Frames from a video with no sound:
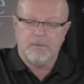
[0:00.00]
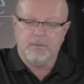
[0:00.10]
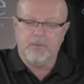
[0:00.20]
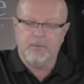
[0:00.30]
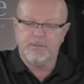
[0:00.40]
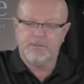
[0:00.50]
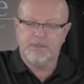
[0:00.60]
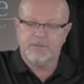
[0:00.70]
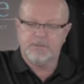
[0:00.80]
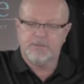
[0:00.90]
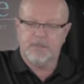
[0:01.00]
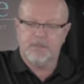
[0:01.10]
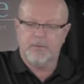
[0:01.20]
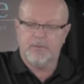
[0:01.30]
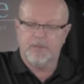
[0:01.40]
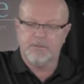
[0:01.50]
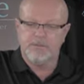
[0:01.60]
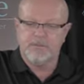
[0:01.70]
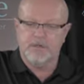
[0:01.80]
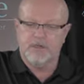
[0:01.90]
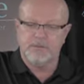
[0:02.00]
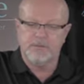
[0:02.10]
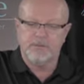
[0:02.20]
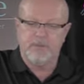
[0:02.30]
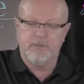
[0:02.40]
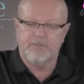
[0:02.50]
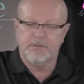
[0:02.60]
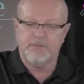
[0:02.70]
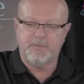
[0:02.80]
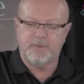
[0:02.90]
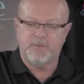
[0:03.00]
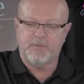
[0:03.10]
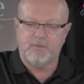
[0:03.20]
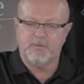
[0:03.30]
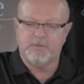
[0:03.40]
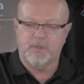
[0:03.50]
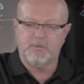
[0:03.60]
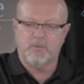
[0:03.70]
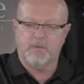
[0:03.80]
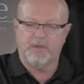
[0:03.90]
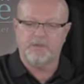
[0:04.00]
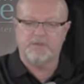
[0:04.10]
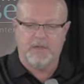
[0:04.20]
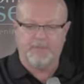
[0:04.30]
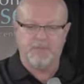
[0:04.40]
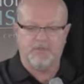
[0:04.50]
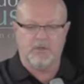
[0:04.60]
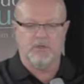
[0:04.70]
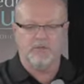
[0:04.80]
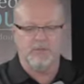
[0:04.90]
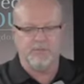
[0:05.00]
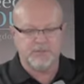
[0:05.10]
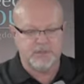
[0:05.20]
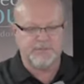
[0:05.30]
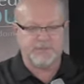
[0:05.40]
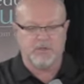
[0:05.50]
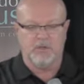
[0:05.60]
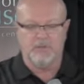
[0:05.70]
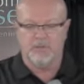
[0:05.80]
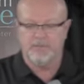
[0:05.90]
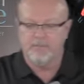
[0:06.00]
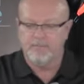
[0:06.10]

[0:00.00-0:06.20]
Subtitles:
In other words, Jesus and other leaders do not use the metaphor to speak of wolves as wearing shepherd's clothing, but sheep's clothing.